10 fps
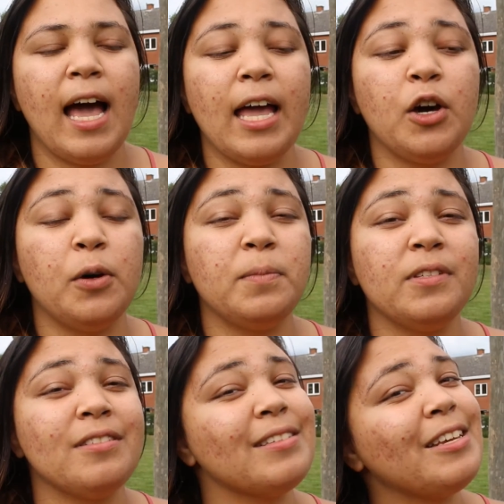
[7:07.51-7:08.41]
I hope
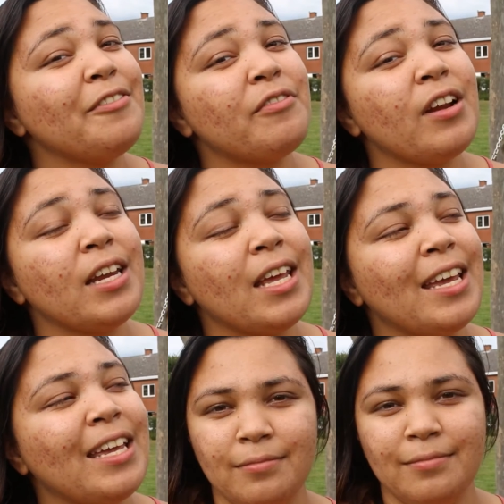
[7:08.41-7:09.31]
to see you
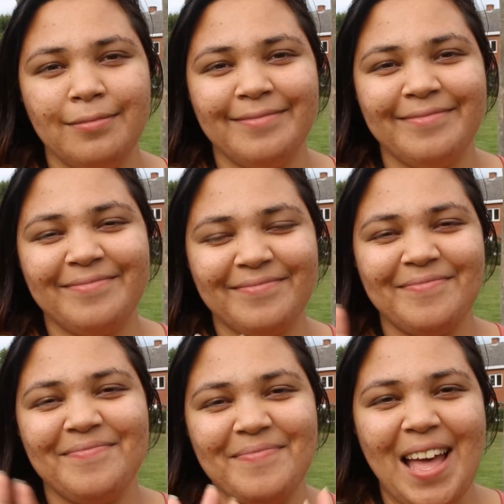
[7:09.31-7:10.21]
Friday.
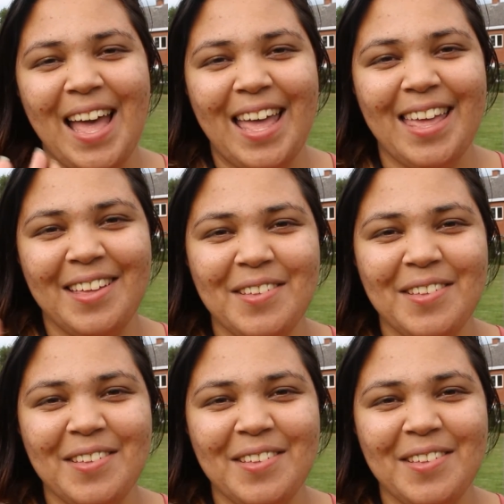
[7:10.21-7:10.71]
Bye.